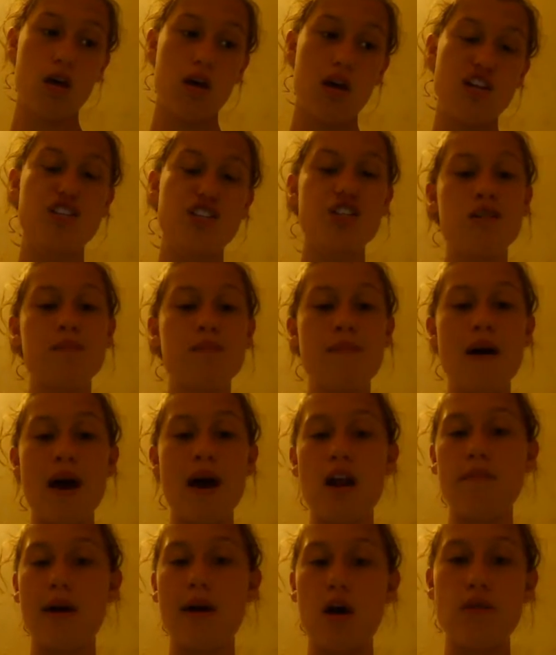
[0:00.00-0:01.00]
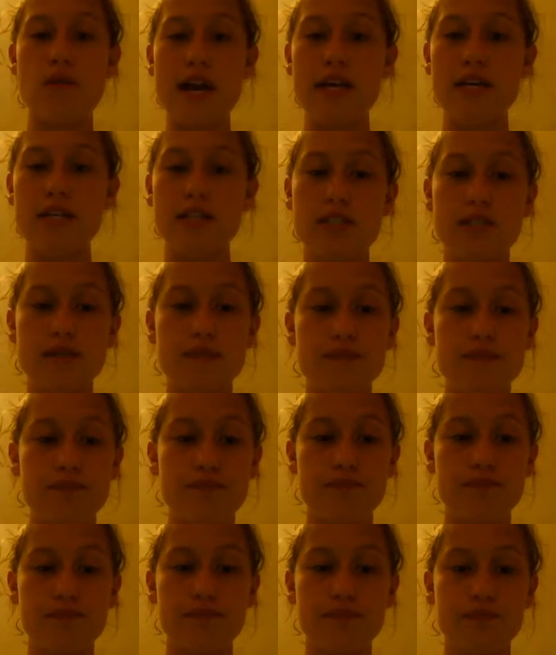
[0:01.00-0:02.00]
it shouldn't matter about race.
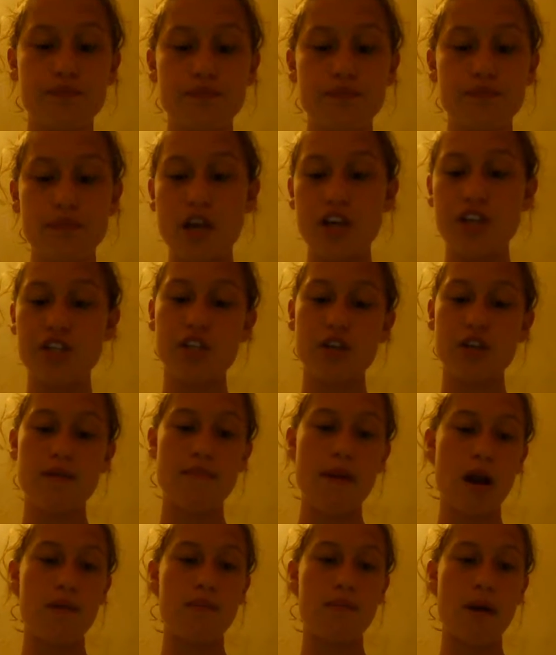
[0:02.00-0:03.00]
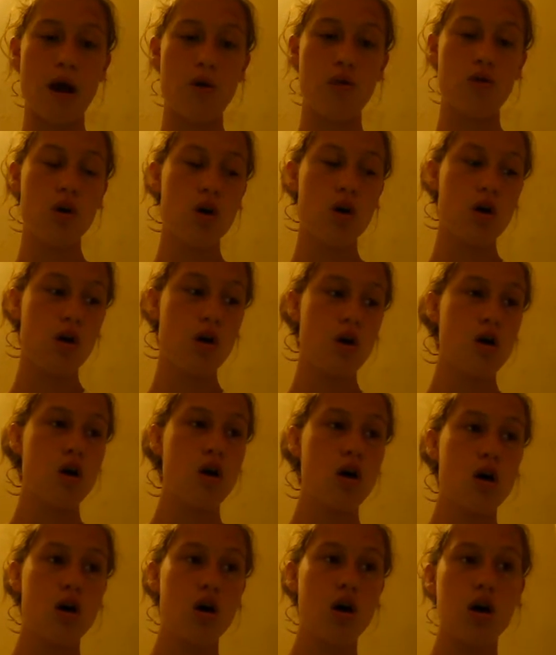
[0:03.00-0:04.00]
It shouldn't matter about
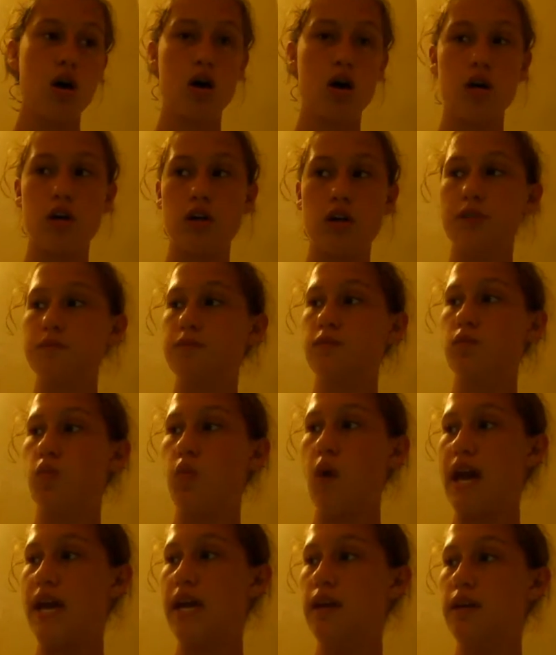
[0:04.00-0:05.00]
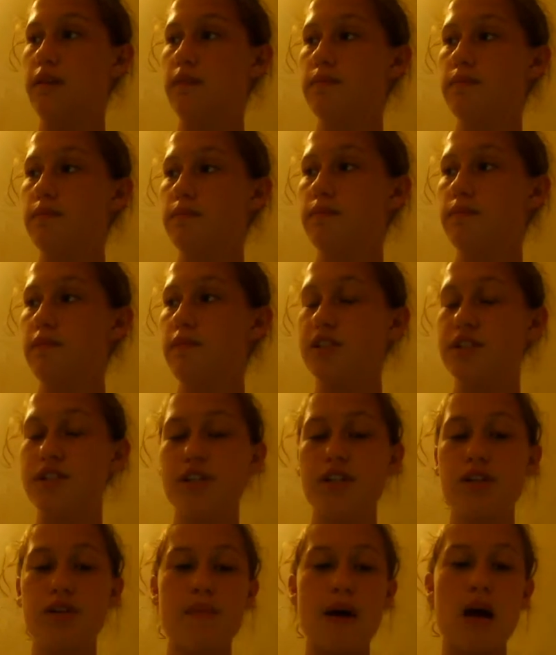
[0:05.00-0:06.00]
weight. It
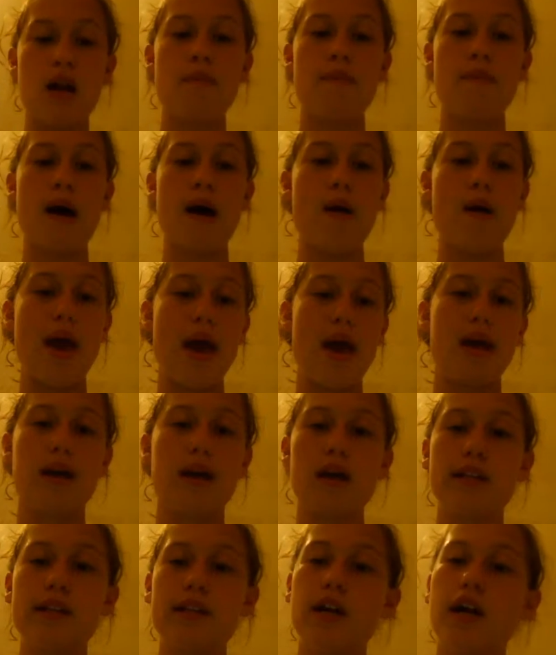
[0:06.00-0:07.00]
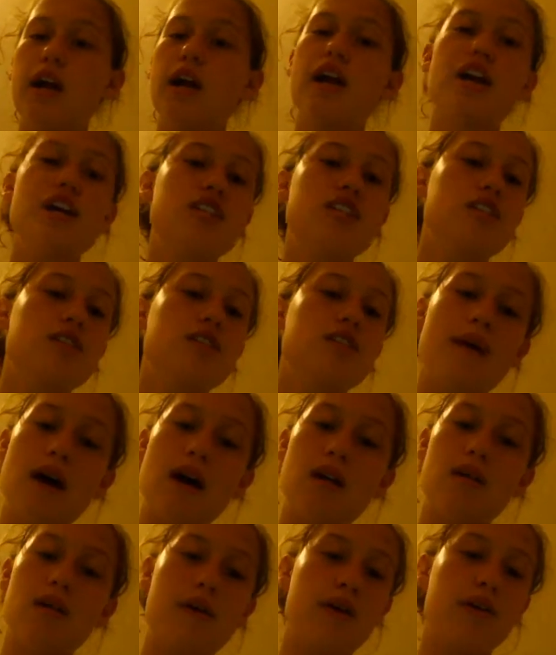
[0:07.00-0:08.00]
shouldn't matter about hair color. It shouldn't
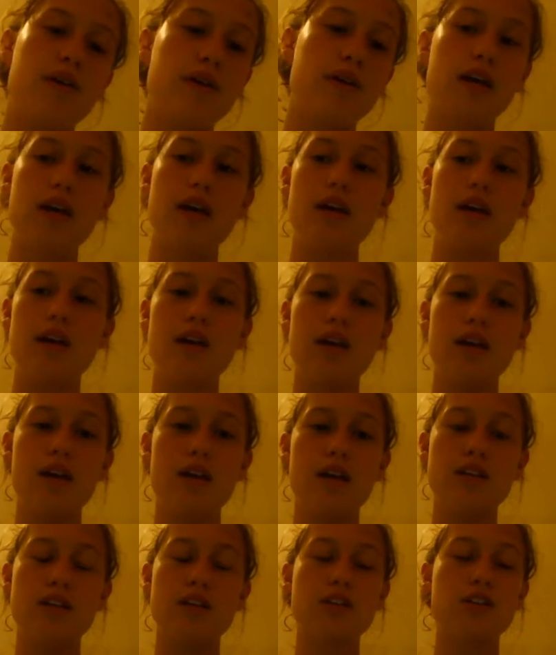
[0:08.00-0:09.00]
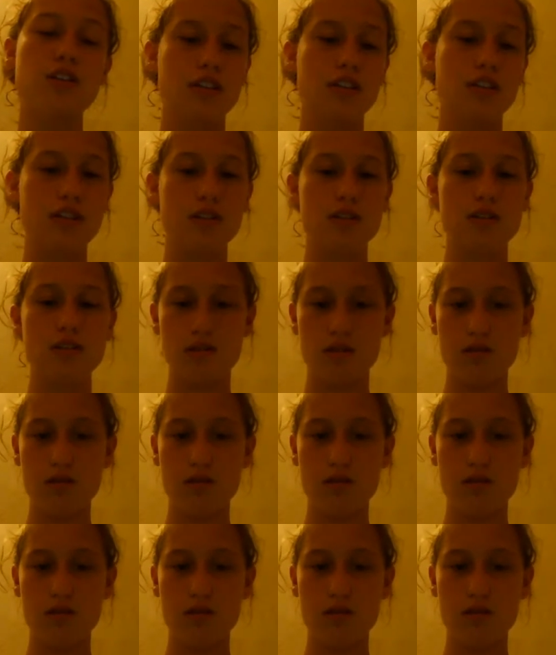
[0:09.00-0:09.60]
matter about the looks.